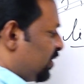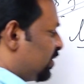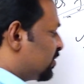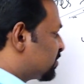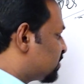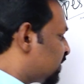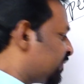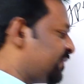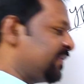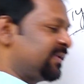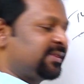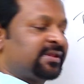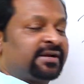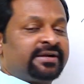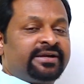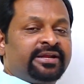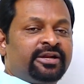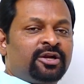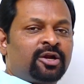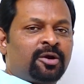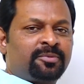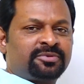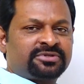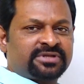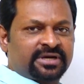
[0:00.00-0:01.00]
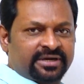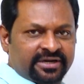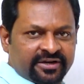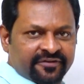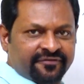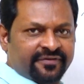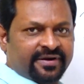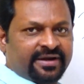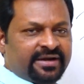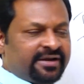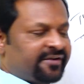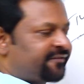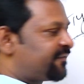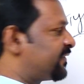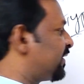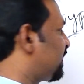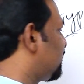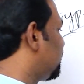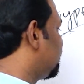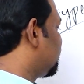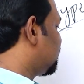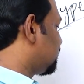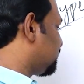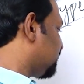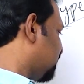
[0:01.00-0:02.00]
So when the denominators are
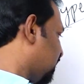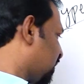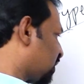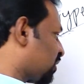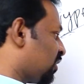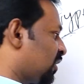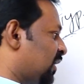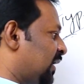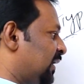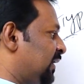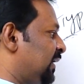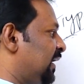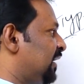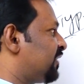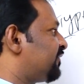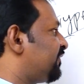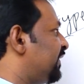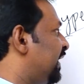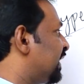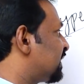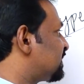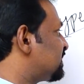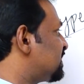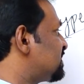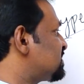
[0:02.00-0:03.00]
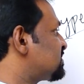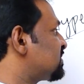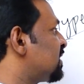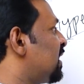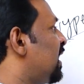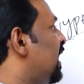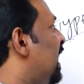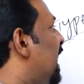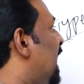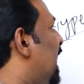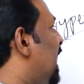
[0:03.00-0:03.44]
different, they are called unlike fractions.